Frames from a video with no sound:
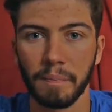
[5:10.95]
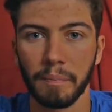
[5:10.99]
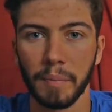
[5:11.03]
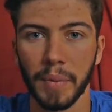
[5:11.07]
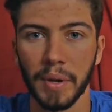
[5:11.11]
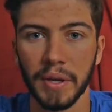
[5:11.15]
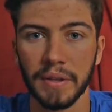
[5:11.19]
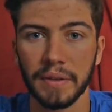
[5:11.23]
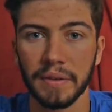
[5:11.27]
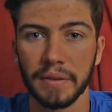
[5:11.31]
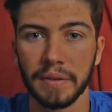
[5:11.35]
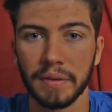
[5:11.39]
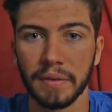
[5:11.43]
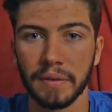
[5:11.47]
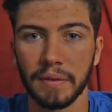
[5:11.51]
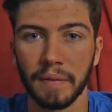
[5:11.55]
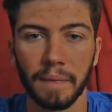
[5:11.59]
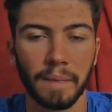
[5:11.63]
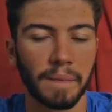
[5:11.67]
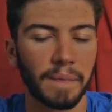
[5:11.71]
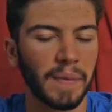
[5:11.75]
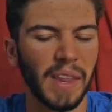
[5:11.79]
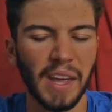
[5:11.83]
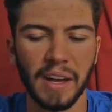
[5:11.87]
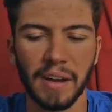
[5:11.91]
But
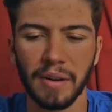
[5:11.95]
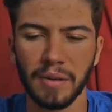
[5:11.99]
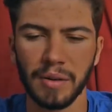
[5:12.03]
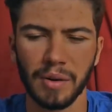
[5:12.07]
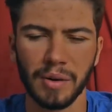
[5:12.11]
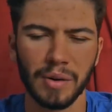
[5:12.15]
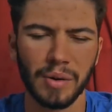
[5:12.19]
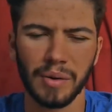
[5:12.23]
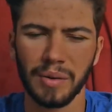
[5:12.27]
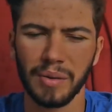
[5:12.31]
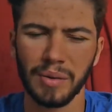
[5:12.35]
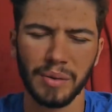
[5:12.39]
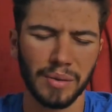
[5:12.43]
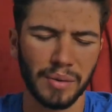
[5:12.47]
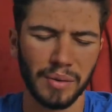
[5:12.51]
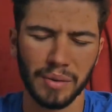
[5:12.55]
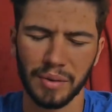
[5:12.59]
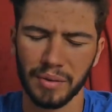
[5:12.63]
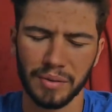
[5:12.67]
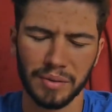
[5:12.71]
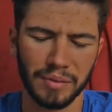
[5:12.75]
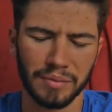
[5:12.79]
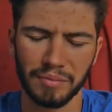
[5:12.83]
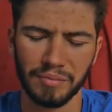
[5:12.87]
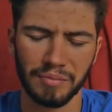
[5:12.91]
now
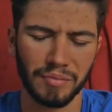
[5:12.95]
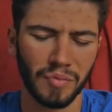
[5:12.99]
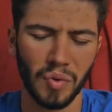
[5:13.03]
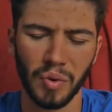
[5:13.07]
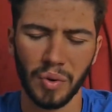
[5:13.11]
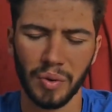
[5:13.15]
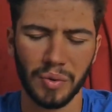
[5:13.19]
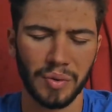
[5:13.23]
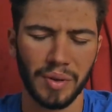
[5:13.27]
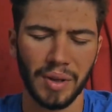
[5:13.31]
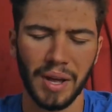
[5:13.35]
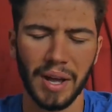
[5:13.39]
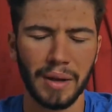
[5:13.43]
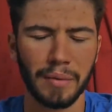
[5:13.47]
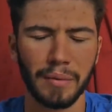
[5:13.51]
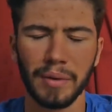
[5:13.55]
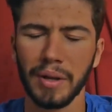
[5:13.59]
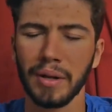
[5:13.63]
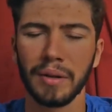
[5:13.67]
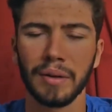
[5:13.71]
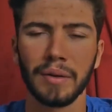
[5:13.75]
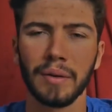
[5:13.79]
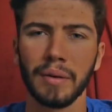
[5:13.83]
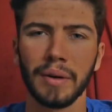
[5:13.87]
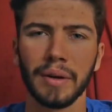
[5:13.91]
I
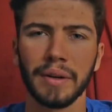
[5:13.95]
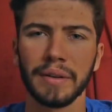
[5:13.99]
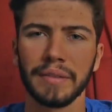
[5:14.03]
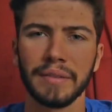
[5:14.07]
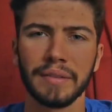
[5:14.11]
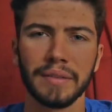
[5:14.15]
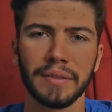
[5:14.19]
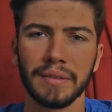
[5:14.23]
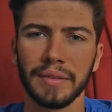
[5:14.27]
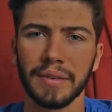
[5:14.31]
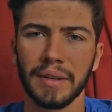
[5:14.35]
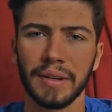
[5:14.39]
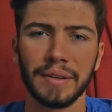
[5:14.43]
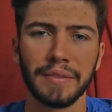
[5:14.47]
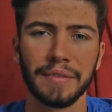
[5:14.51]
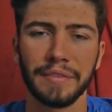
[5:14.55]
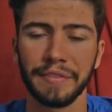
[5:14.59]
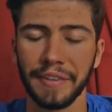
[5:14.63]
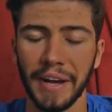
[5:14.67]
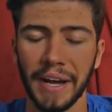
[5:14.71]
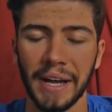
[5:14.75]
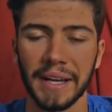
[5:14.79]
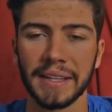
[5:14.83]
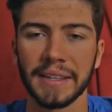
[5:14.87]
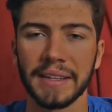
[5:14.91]
will go in
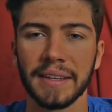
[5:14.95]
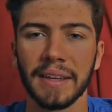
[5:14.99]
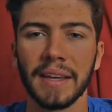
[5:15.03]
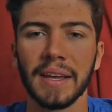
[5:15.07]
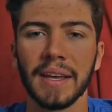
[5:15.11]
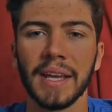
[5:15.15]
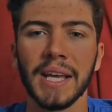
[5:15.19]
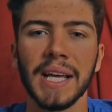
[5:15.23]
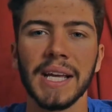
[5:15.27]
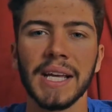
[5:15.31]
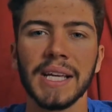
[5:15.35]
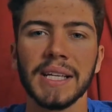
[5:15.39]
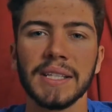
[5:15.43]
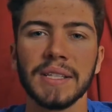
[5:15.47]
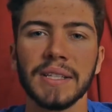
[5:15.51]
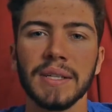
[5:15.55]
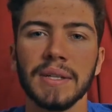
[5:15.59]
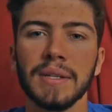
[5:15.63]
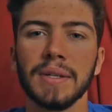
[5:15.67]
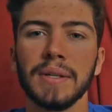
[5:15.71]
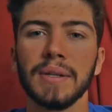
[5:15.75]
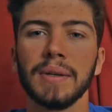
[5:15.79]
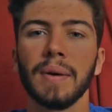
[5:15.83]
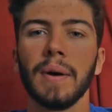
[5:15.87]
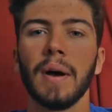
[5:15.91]
fact.
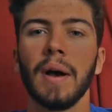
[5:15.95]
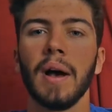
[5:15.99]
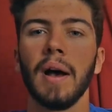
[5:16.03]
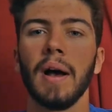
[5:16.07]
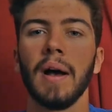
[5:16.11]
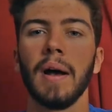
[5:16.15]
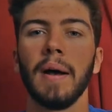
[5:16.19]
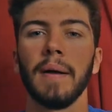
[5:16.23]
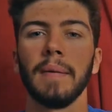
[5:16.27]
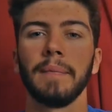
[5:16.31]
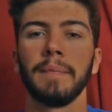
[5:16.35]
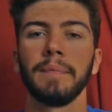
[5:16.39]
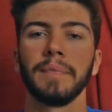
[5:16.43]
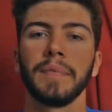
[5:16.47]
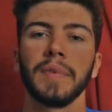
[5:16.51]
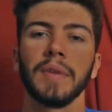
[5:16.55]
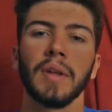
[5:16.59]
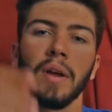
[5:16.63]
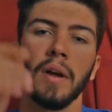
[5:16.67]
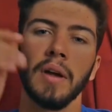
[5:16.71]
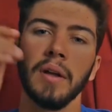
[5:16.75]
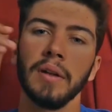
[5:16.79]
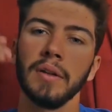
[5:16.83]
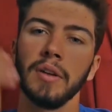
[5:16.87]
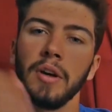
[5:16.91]
So
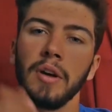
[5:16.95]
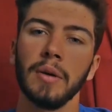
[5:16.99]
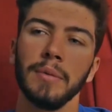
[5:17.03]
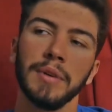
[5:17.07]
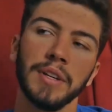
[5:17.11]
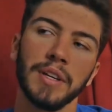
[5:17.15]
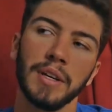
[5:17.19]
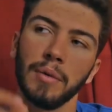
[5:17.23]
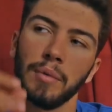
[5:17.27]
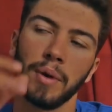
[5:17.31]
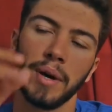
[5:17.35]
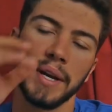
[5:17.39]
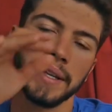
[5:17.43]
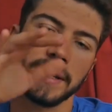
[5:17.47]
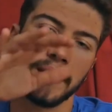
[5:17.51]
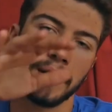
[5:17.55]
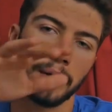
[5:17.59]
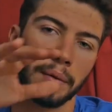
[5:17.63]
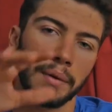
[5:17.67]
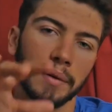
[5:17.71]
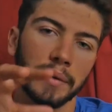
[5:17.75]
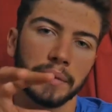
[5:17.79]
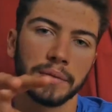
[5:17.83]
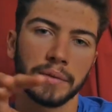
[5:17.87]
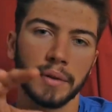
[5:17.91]
Ungomini weight
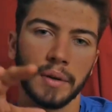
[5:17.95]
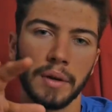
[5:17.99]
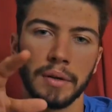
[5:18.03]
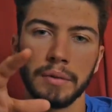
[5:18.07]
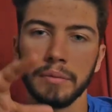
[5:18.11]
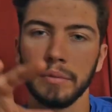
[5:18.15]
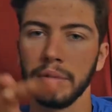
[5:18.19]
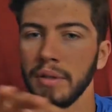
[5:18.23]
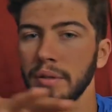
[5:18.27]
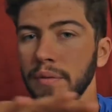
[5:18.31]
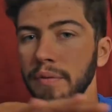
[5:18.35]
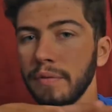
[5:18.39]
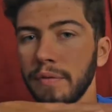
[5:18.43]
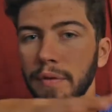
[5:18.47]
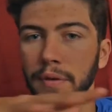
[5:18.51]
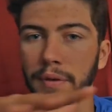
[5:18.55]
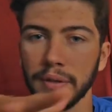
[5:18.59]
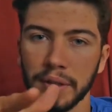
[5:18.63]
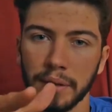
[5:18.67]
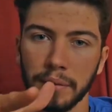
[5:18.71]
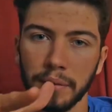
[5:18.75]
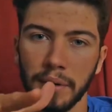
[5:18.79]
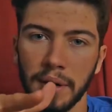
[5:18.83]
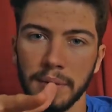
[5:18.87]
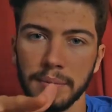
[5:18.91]
around
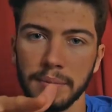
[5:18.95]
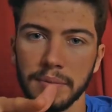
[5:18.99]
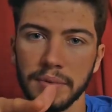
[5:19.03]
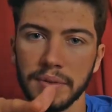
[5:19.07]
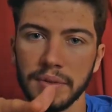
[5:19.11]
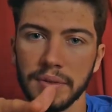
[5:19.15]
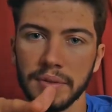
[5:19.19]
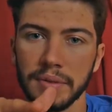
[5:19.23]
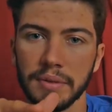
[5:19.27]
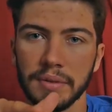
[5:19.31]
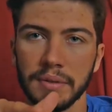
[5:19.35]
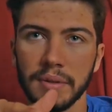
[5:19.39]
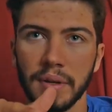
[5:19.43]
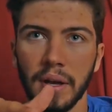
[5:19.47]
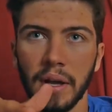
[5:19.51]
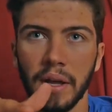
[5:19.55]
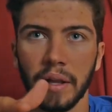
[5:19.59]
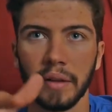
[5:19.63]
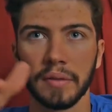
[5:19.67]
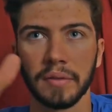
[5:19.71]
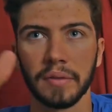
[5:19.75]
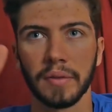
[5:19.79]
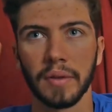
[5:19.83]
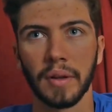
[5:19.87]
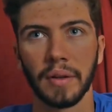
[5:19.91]
140 grams,
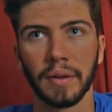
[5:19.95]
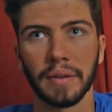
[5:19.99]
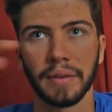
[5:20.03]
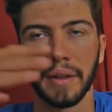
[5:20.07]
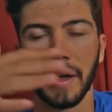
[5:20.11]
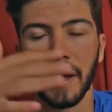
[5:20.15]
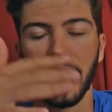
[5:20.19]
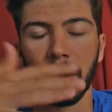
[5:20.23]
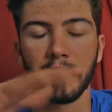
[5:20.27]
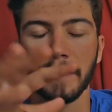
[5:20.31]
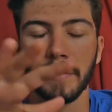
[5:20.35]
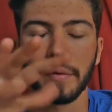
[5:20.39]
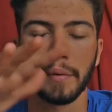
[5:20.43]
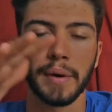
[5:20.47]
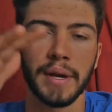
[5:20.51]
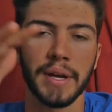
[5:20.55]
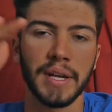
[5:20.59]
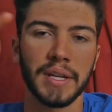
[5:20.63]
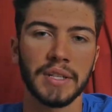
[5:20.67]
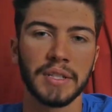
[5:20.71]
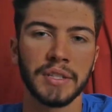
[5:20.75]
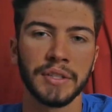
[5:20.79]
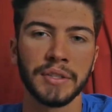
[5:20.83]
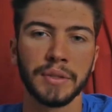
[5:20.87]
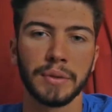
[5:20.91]
and an
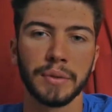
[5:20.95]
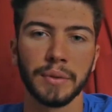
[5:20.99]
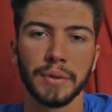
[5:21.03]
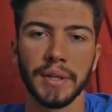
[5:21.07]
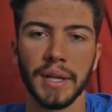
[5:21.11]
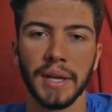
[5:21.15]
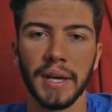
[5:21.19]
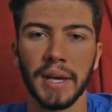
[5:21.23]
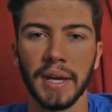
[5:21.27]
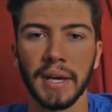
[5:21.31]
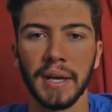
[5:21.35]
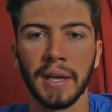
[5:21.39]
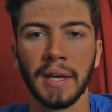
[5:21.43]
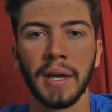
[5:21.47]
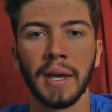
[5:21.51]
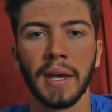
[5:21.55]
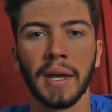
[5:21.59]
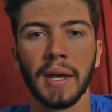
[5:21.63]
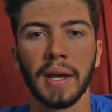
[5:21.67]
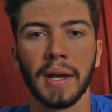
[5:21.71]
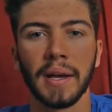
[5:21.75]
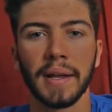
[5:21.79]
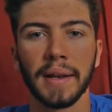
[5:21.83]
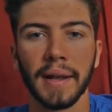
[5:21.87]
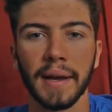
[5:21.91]
average today
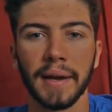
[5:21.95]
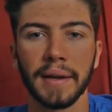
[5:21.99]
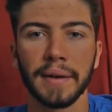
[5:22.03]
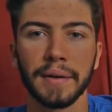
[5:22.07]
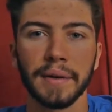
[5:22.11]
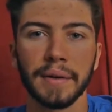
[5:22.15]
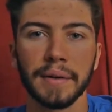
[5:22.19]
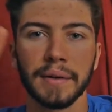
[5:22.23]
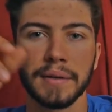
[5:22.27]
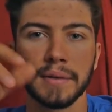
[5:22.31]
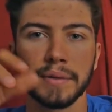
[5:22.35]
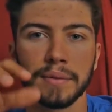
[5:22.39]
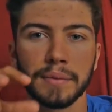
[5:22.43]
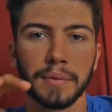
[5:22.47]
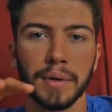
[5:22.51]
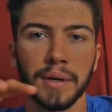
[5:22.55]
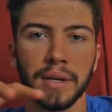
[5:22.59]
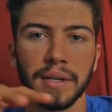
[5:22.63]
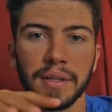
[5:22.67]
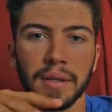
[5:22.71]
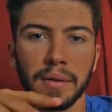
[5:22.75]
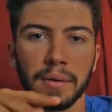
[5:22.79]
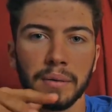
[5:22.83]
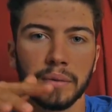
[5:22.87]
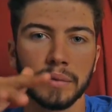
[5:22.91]
gliders
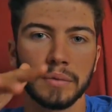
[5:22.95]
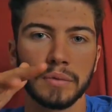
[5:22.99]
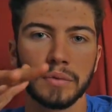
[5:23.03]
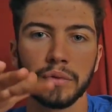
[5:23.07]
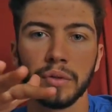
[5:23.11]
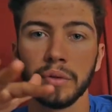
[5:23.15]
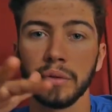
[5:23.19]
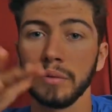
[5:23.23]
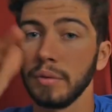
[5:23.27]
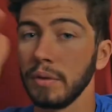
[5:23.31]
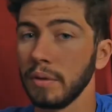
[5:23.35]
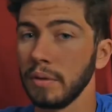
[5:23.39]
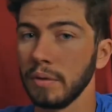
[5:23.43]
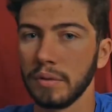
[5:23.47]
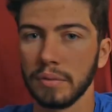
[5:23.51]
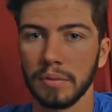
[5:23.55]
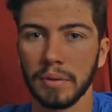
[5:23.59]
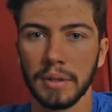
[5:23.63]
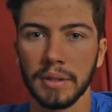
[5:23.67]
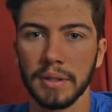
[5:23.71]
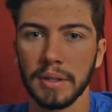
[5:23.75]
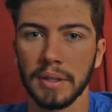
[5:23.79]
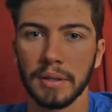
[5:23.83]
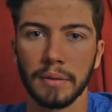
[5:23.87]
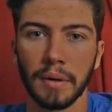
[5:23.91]
weight around
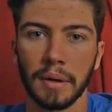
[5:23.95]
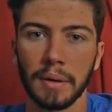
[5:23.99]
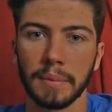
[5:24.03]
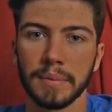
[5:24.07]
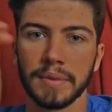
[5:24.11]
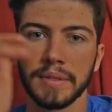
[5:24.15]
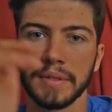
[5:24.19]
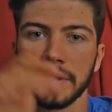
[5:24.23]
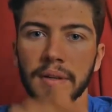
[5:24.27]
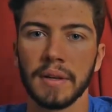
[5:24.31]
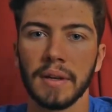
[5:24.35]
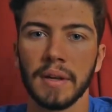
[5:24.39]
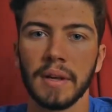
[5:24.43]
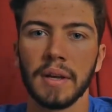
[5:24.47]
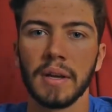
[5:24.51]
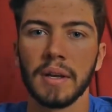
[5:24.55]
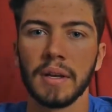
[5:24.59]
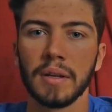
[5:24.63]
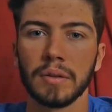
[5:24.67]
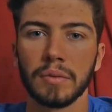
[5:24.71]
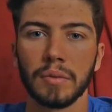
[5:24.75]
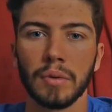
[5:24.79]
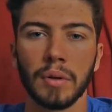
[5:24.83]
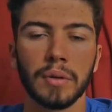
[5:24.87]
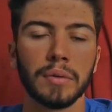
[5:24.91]
220 grams.
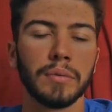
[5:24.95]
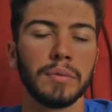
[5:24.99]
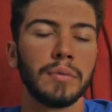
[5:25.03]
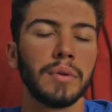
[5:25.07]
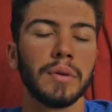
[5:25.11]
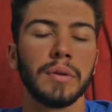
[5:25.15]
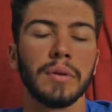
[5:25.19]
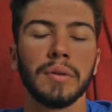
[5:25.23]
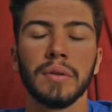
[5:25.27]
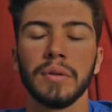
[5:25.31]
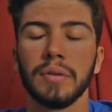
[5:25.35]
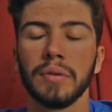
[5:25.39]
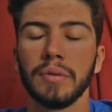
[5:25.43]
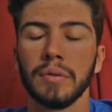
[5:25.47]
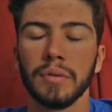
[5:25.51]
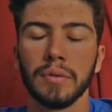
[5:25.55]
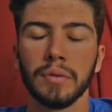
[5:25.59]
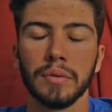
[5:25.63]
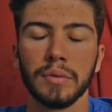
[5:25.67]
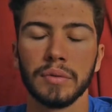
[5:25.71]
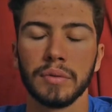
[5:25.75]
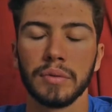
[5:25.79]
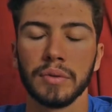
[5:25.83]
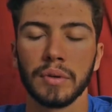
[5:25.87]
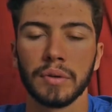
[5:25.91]
200
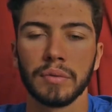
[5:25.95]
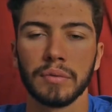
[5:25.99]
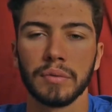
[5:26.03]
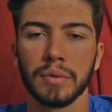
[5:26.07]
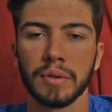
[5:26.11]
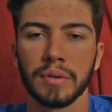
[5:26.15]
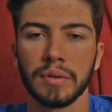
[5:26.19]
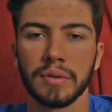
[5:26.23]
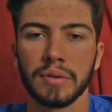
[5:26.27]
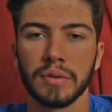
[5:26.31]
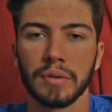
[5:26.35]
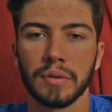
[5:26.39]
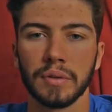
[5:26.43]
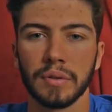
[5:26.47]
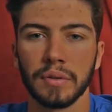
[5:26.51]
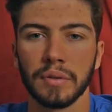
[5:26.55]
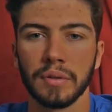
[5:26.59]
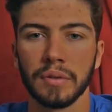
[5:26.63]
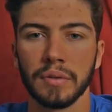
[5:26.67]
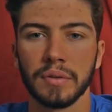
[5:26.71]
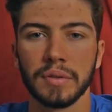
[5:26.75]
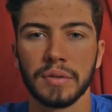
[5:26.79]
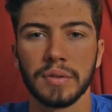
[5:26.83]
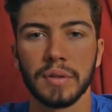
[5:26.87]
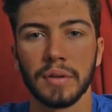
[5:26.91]
to
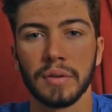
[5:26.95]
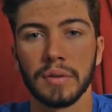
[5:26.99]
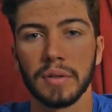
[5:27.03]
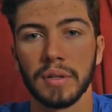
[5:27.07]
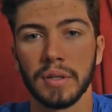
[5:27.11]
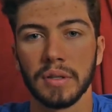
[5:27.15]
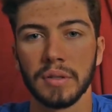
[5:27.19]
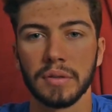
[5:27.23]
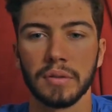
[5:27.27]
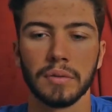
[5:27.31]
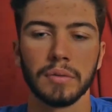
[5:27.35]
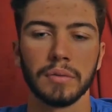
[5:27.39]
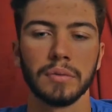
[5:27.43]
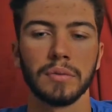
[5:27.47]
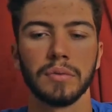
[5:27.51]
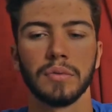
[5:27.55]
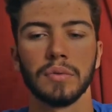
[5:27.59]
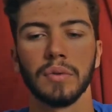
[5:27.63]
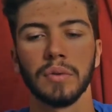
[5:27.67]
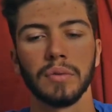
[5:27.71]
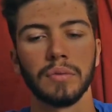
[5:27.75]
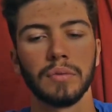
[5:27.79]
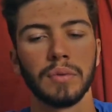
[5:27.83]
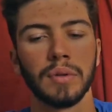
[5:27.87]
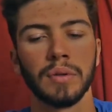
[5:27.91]
230, so
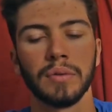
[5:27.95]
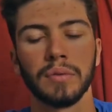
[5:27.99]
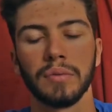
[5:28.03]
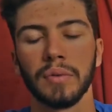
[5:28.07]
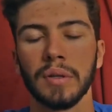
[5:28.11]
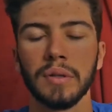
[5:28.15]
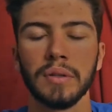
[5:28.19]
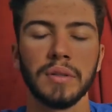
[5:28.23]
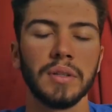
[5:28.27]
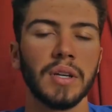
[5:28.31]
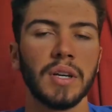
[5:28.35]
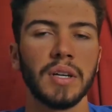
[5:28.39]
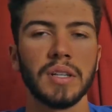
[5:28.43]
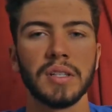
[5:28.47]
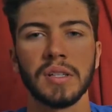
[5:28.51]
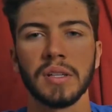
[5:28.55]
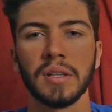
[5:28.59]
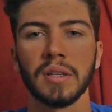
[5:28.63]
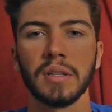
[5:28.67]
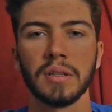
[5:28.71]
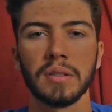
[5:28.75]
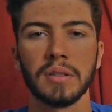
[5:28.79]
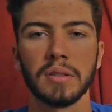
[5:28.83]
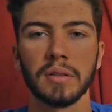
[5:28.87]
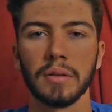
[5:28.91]
220 I
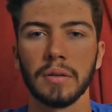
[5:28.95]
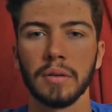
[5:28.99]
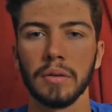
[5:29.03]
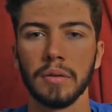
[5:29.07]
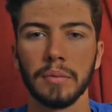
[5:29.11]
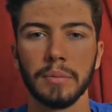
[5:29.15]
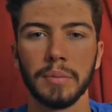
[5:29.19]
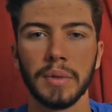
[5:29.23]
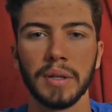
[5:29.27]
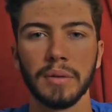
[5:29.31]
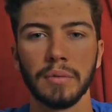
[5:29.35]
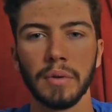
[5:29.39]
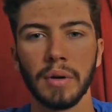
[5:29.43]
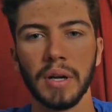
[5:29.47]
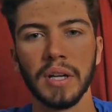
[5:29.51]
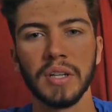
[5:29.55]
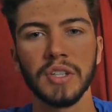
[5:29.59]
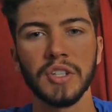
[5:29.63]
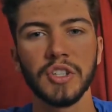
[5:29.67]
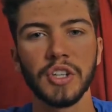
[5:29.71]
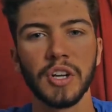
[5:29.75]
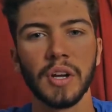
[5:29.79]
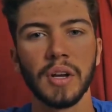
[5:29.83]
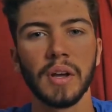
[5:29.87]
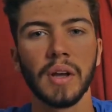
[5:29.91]
think it's a good
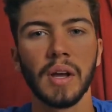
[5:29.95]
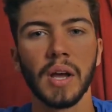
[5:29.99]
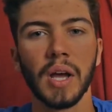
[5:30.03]
mid-range.